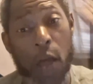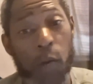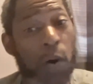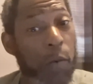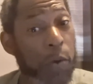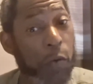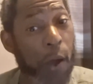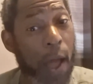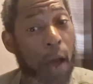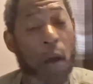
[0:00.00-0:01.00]
What we
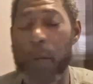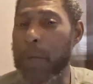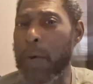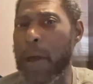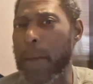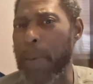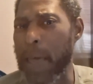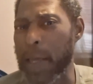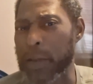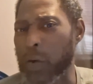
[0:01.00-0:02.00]
around? We around
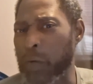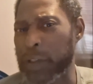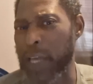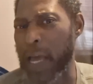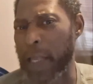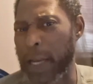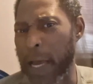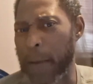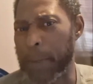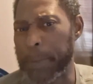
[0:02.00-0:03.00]
Passover time now.